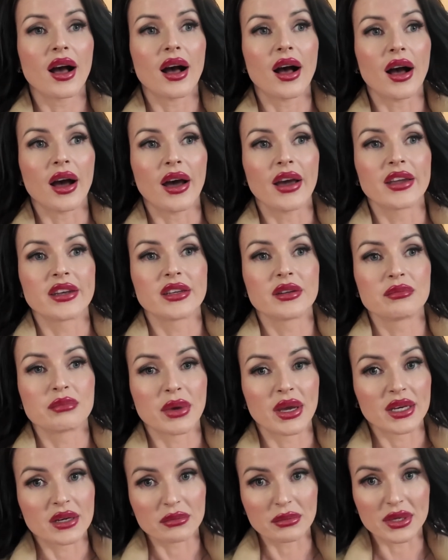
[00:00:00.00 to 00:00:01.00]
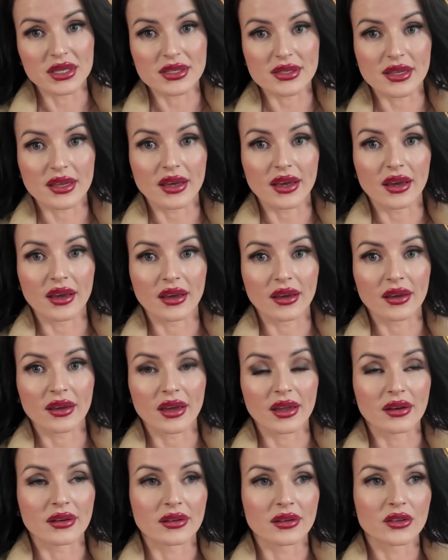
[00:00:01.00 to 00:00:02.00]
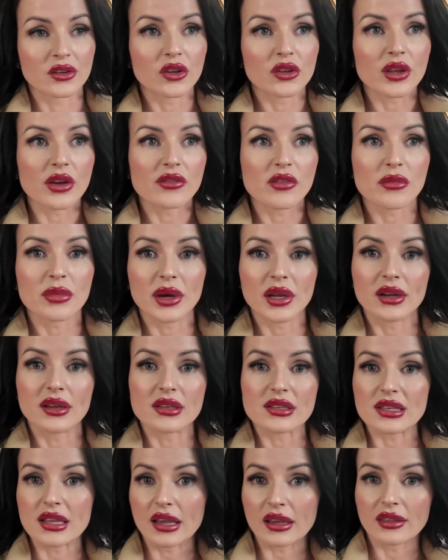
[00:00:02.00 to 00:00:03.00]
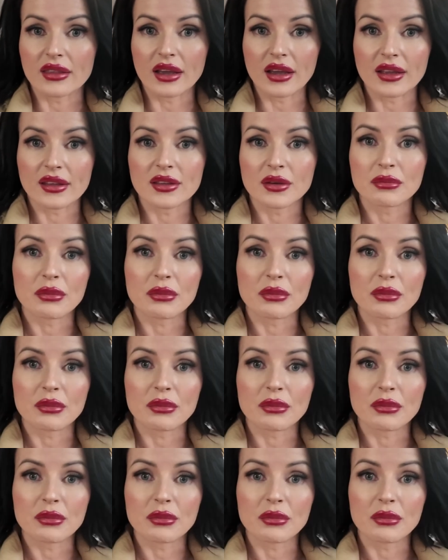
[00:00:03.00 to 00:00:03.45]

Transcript: I made a mistake. And not everybody is like that.